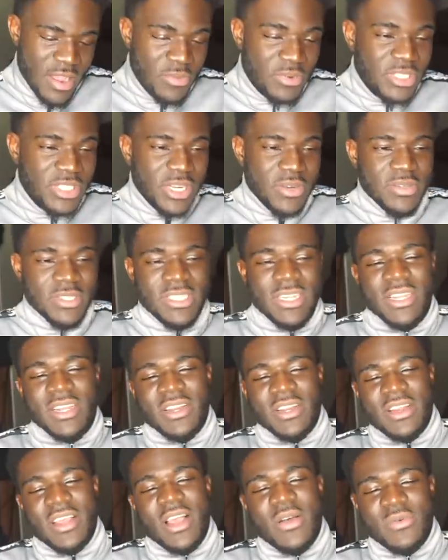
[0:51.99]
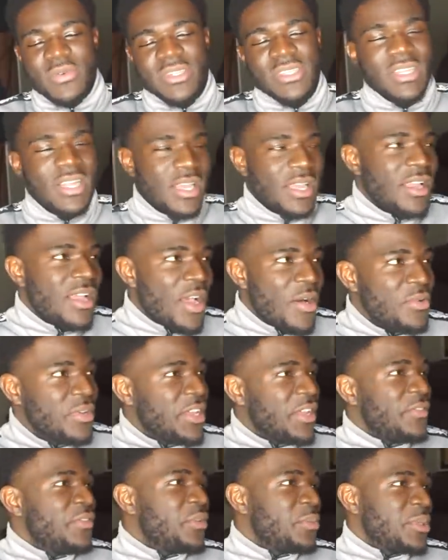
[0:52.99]
I wish I was there. I was like, I would
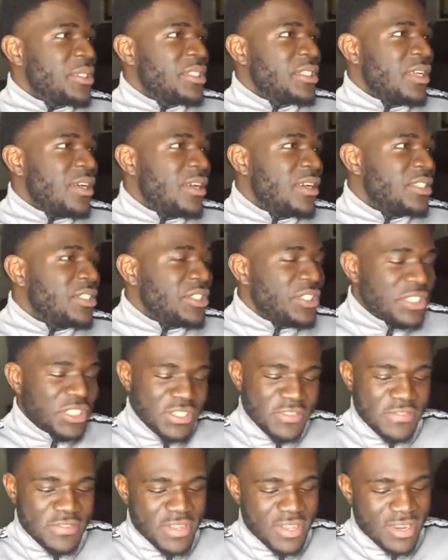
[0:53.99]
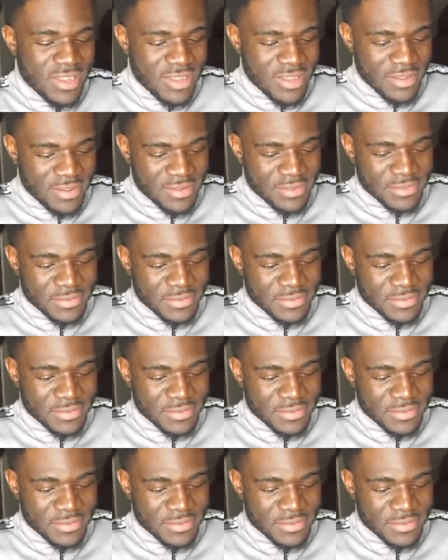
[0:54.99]
give you a massage and stuff like that.